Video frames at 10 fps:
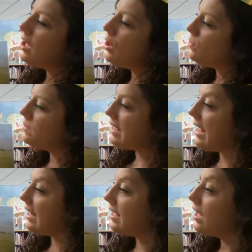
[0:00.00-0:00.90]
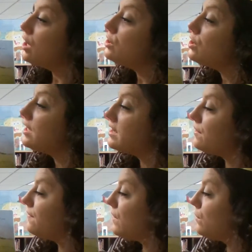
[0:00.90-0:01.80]
Oh, Daddy, look at
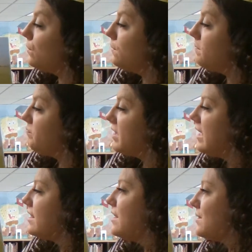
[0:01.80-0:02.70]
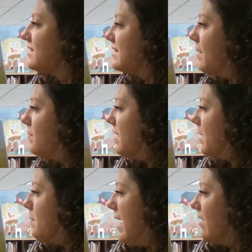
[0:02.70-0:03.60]
the view. There's something
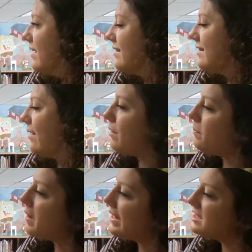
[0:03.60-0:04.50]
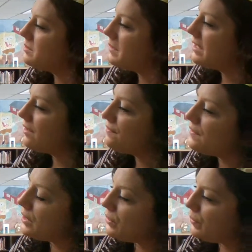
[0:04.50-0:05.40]
about it that reminds me of
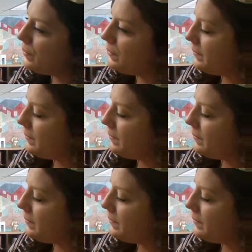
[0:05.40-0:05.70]
you.